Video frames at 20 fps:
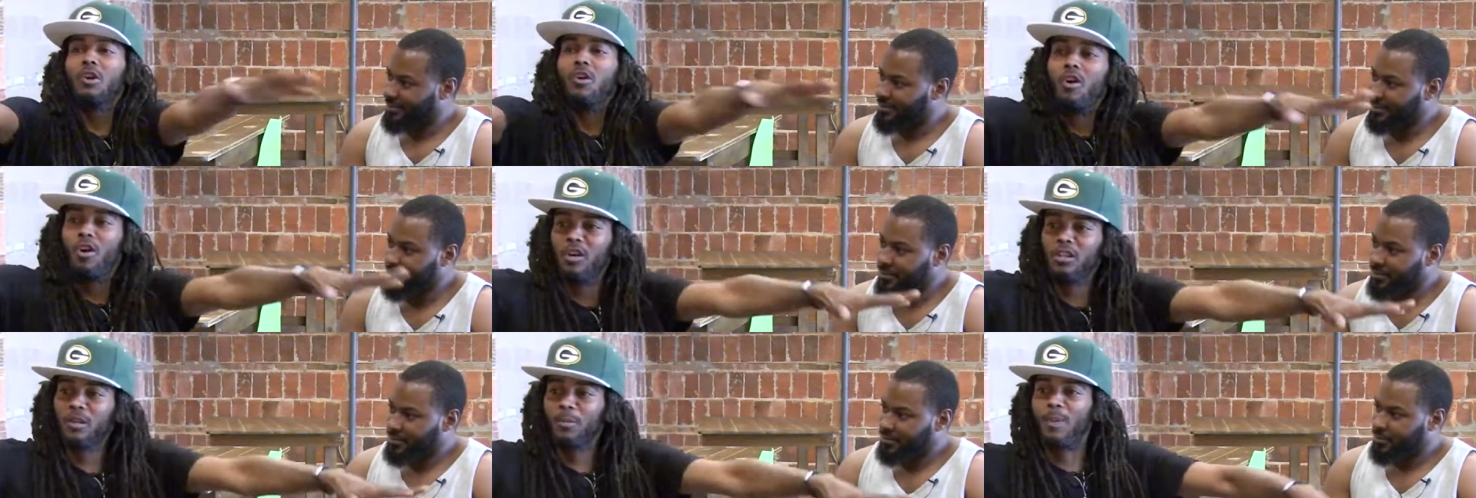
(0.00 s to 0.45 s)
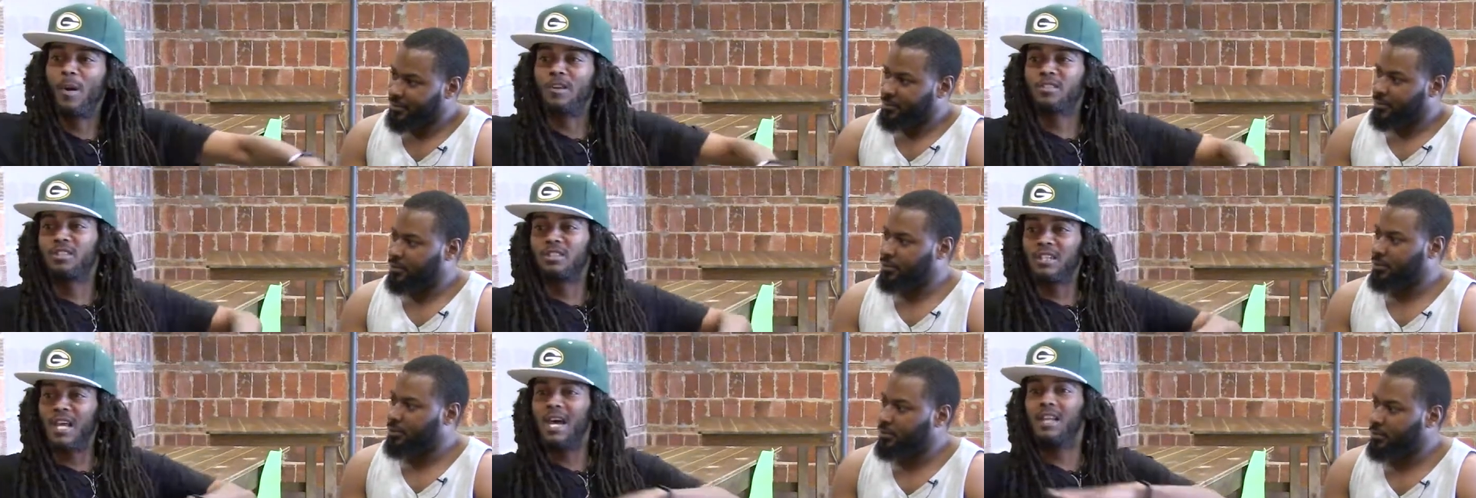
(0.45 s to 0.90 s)
Speaker 1: all the
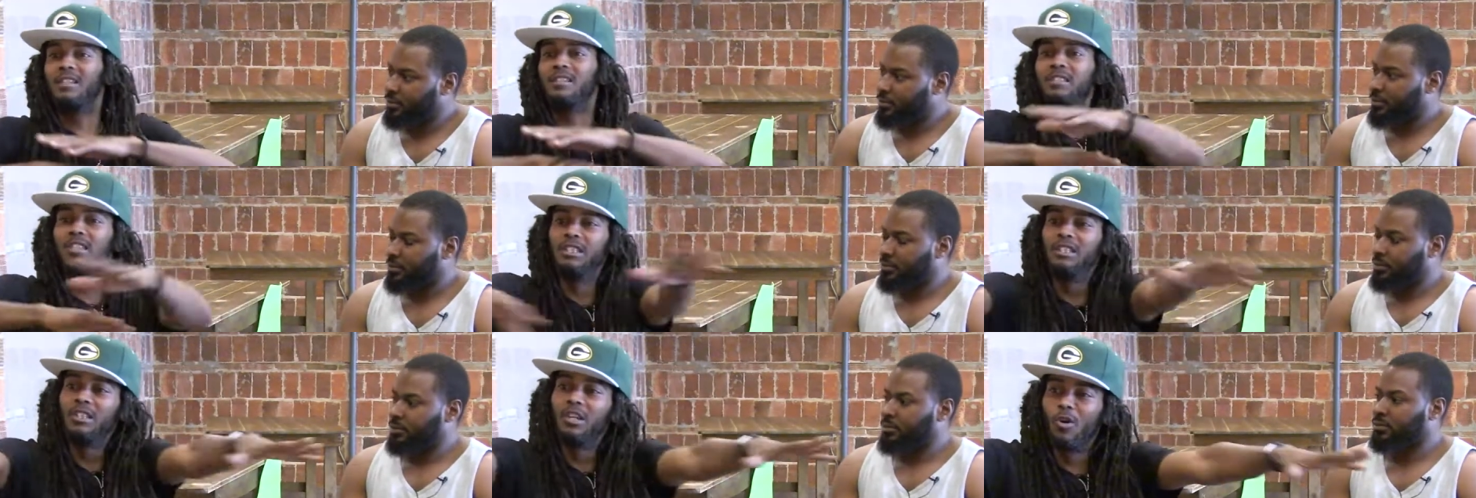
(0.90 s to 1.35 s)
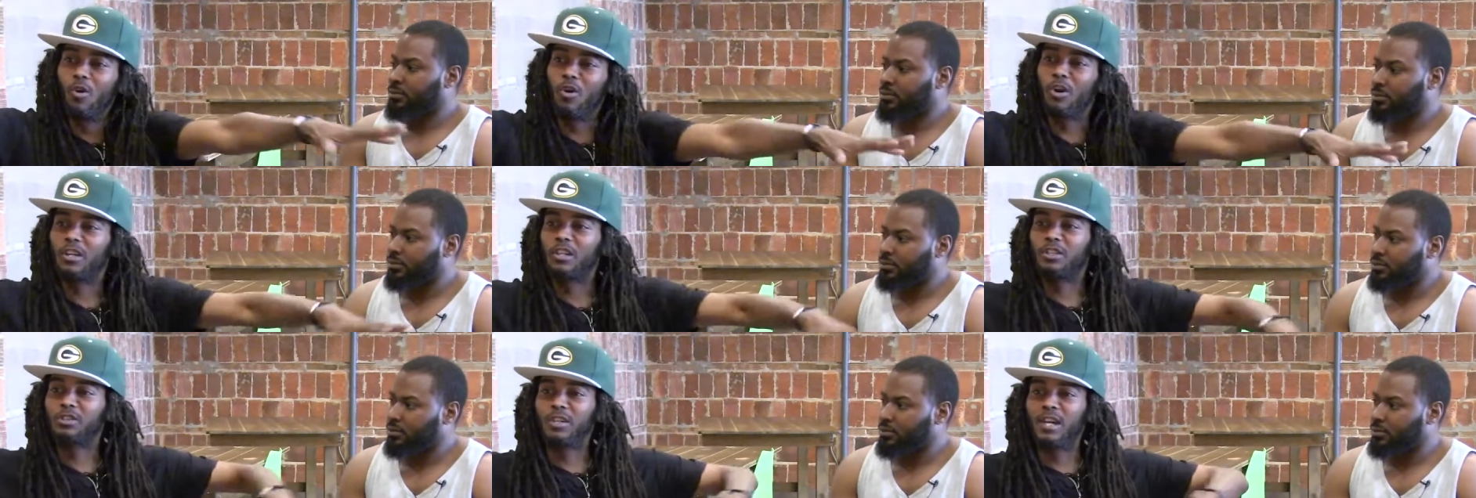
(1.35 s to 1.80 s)
personalities and
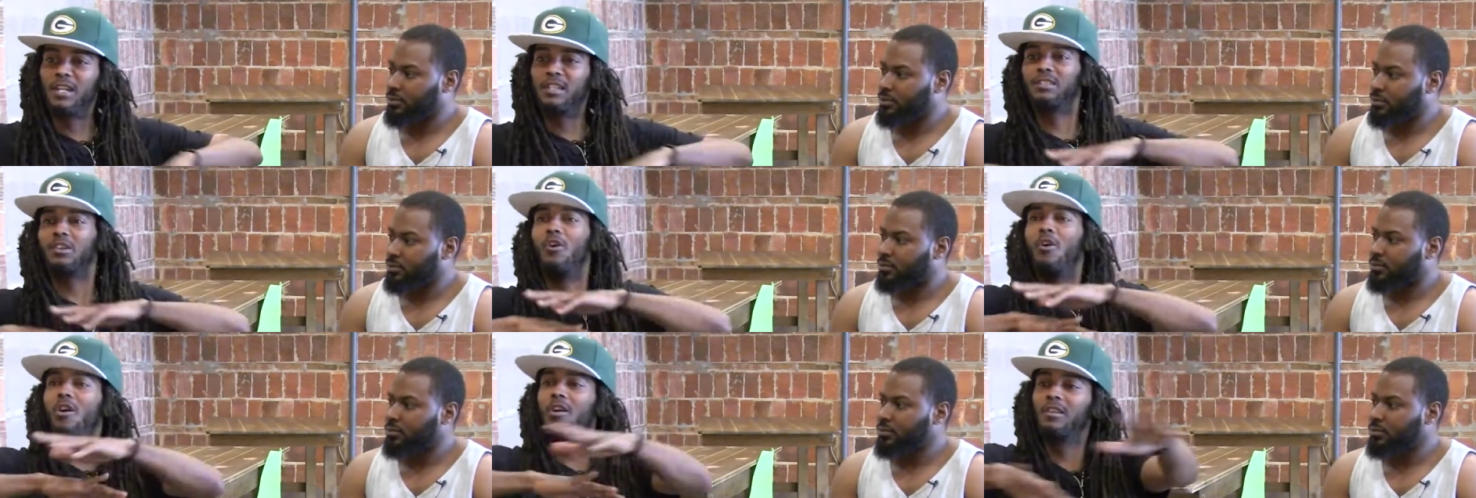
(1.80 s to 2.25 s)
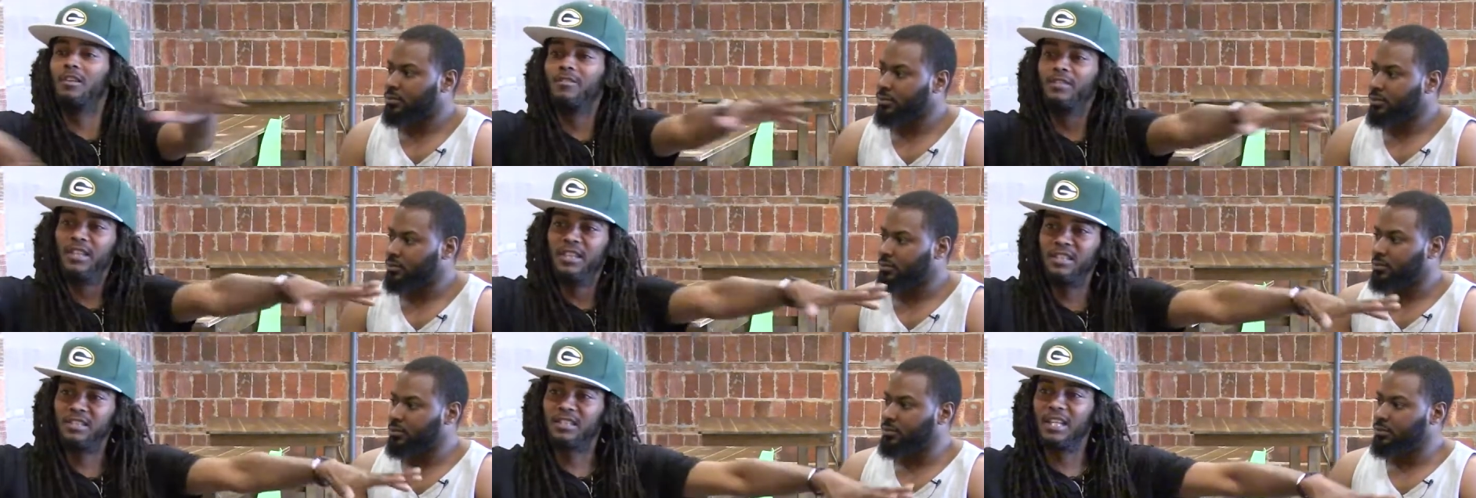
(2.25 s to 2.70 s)
orchestrates all of
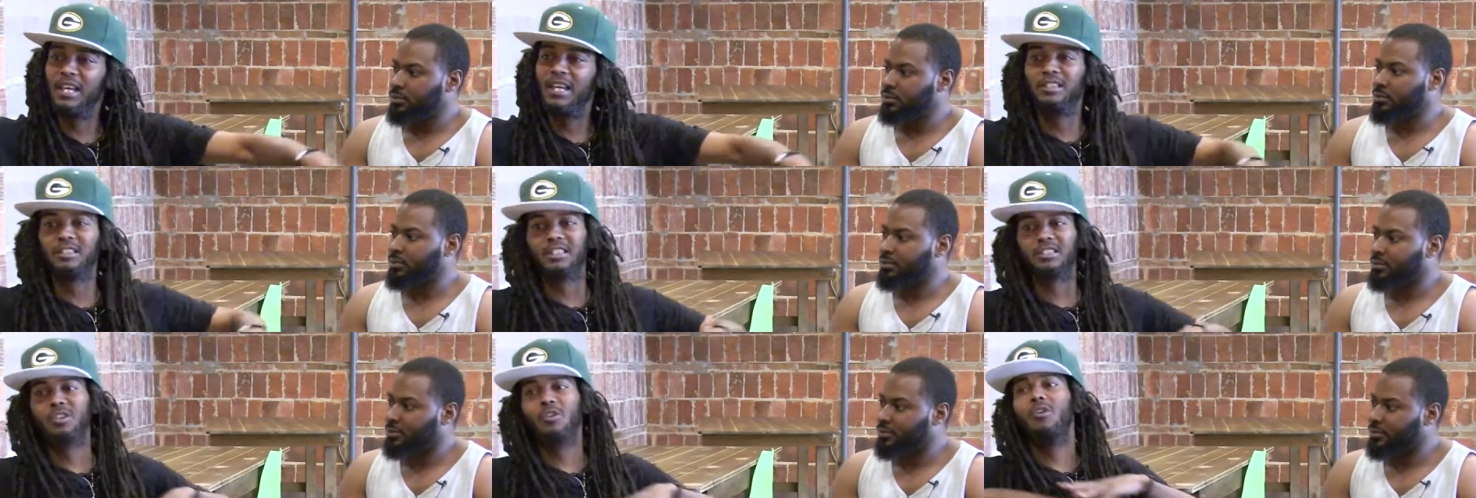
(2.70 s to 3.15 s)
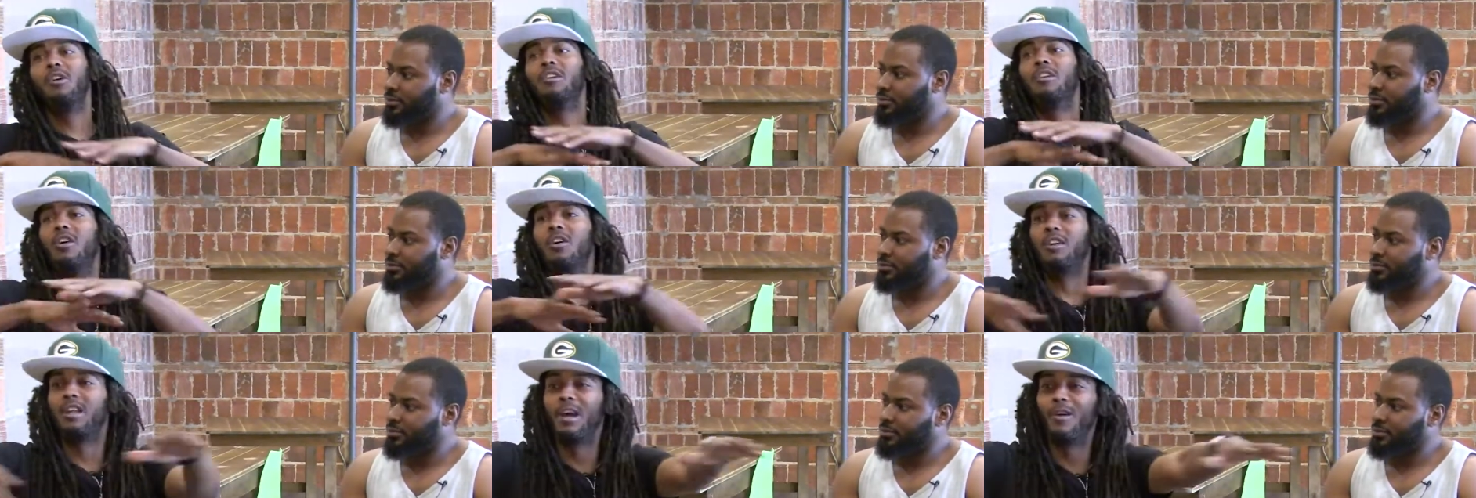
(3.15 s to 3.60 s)
these things that's going
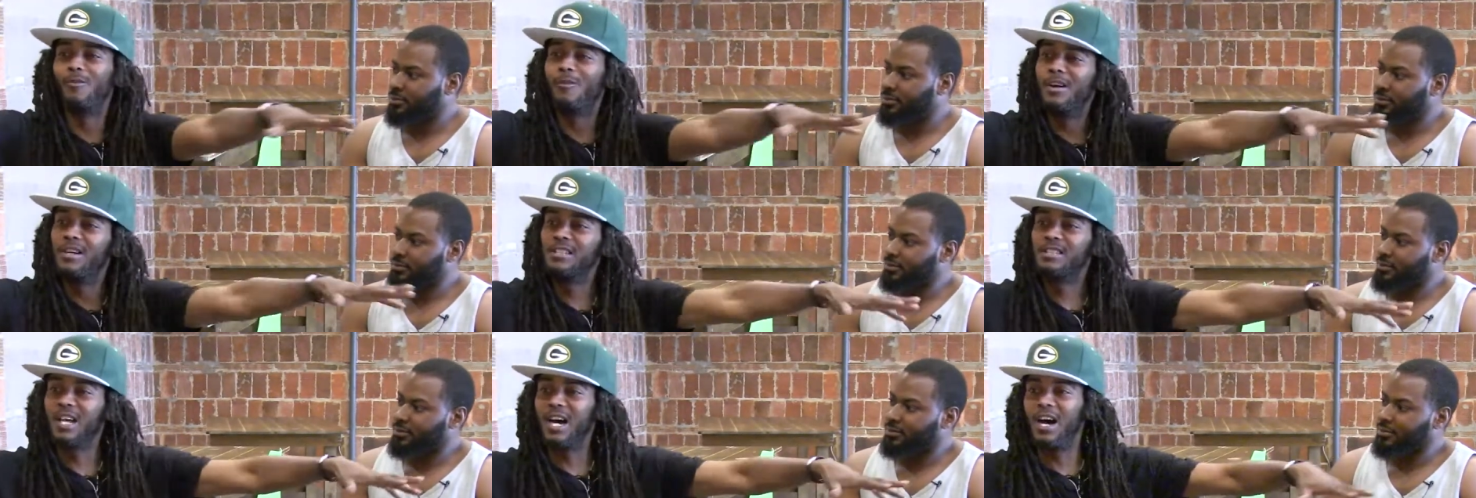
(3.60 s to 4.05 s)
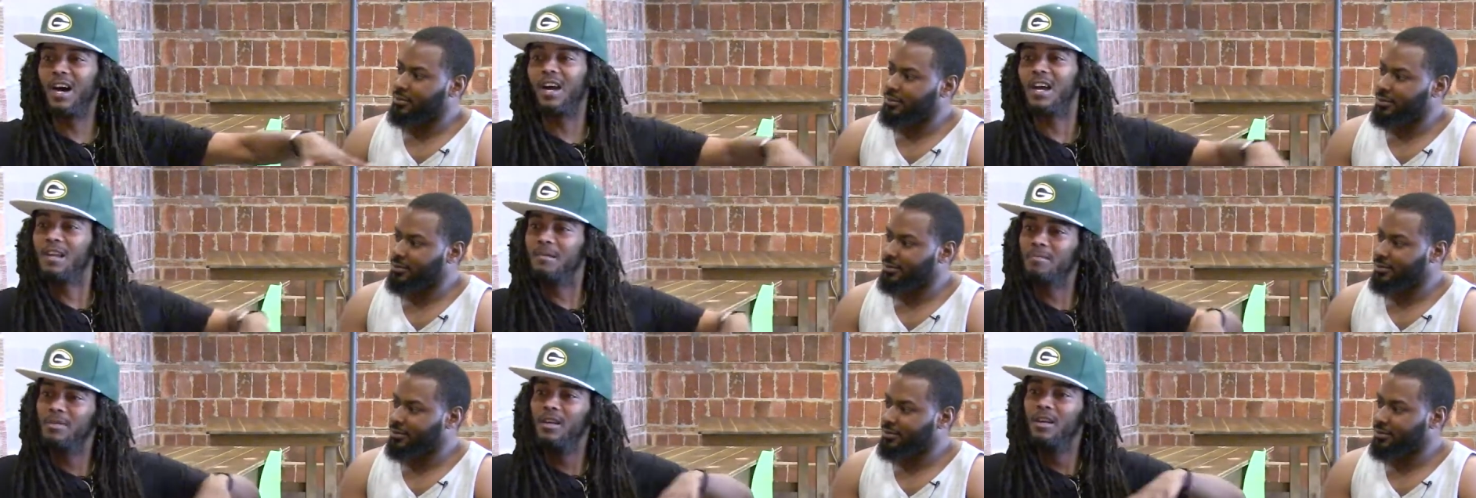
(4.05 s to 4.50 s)
on at one time.